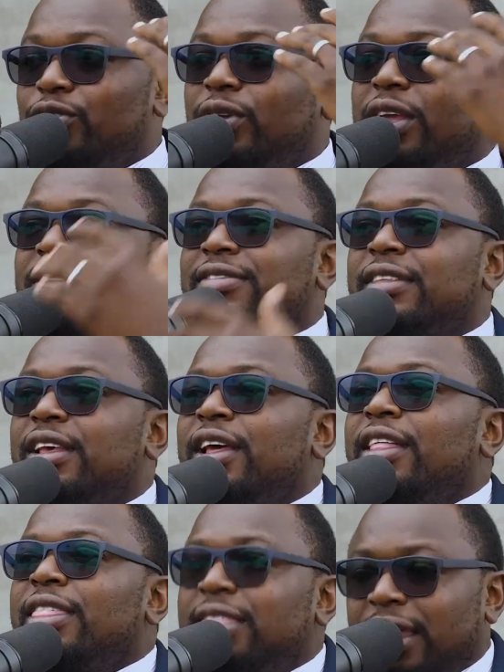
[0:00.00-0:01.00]
You can
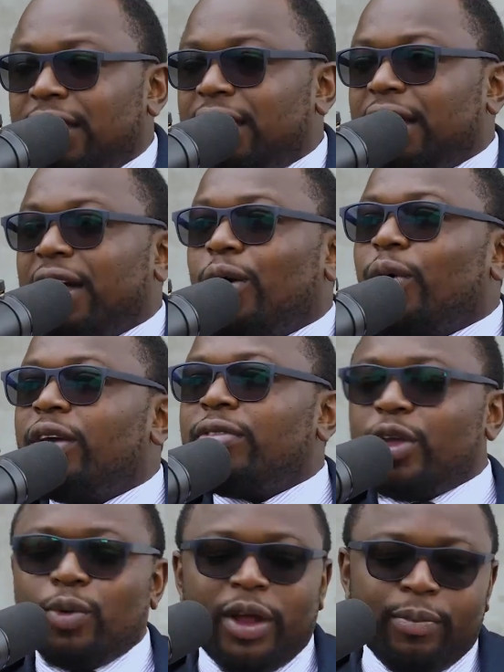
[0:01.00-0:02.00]
think
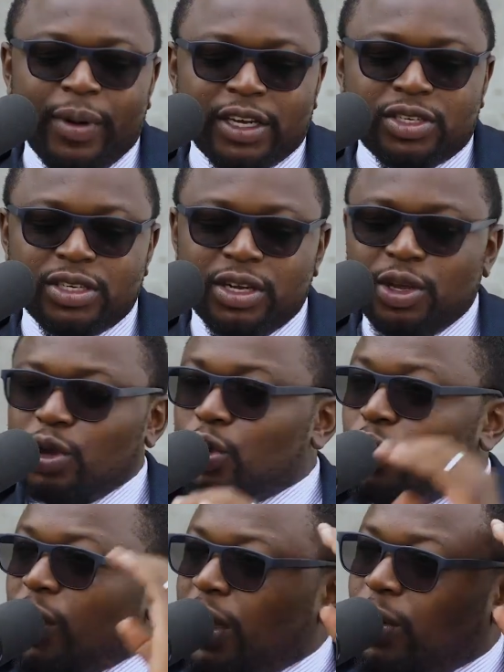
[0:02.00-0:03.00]
however you want, but
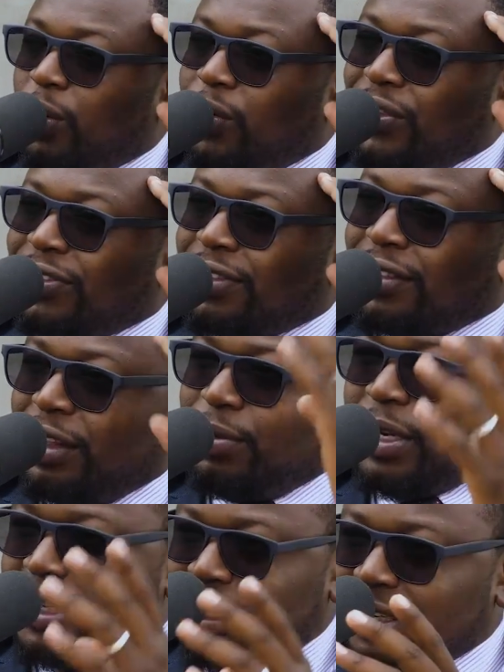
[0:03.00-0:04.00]
you are always
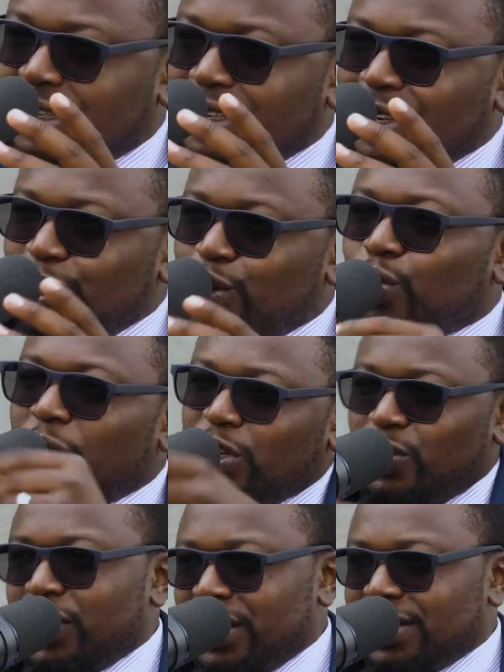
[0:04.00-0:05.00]
limited to what
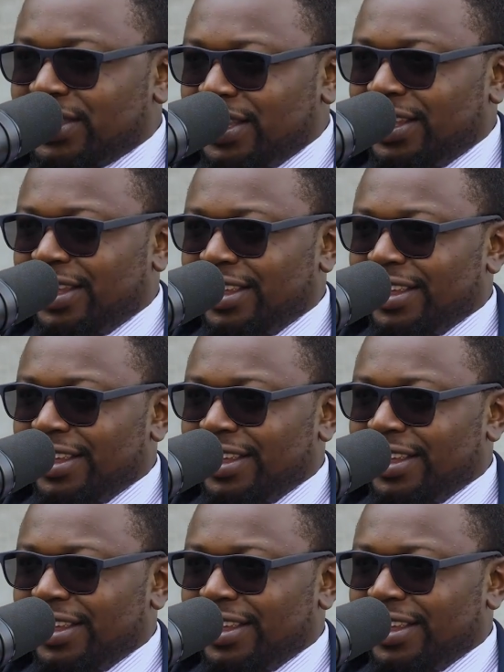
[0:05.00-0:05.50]
you can say.